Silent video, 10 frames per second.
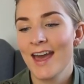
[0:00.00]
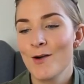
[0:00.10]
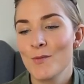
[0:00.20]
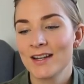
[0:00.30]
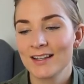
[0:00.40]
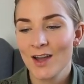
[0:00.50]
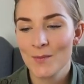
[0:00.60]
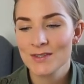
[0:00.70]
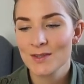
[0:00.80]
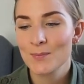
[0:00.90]
And when it
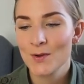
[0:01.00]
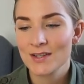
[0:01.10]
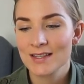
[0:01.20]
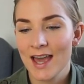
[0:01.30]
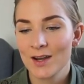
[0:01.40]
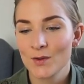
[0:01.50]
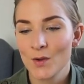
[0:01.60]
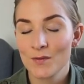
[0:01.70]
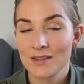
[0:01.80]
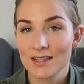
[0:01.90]
comes to books, I don't
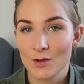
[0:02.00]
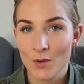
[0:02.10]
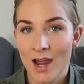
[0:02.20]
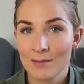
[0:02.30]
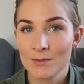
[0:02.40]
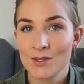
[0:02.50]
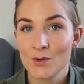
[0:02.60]
know if it's a crime